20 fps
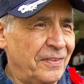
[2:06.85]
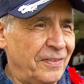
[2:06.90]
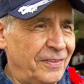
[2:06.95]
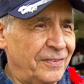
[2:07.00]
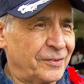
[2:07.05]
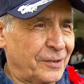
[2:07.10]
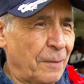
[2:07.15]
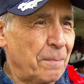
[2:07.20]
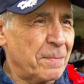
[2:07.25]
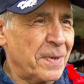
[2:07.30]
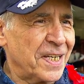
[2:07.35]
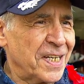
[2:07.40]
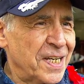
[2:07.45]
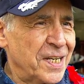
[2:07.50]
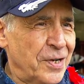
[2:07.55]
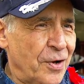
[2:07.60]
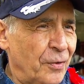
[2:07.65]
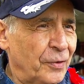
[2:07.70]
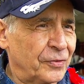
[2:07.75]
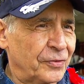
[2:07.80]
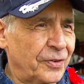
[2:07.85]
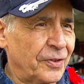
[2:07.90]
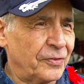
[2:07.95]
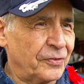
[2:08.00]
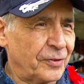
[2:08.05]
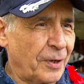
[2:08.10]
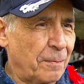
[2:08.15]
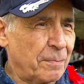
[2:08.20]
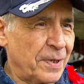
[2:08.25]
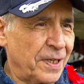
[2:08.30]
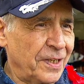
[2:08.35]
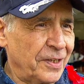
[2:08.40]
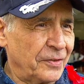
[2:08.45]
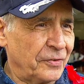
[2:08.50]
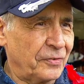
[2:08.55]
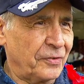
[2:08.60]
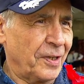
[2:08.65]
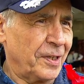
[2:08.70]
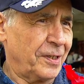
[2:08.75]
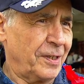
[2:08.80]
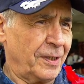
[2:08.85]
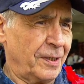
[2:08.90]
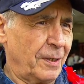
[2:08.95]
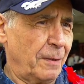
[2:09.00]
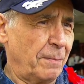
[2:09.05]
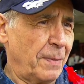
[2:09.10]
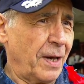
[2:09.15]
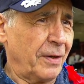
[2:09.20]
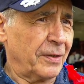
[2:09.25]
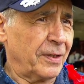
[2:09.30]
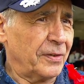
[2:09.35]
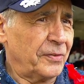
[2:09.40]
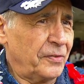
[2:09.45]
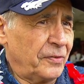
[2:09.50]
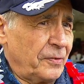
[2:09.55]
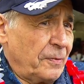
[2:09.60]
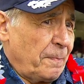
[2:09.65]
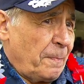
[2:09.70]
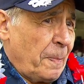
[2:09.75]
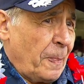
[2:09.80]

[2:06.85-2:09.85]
Somebody knows us. Somebody is thinking about us.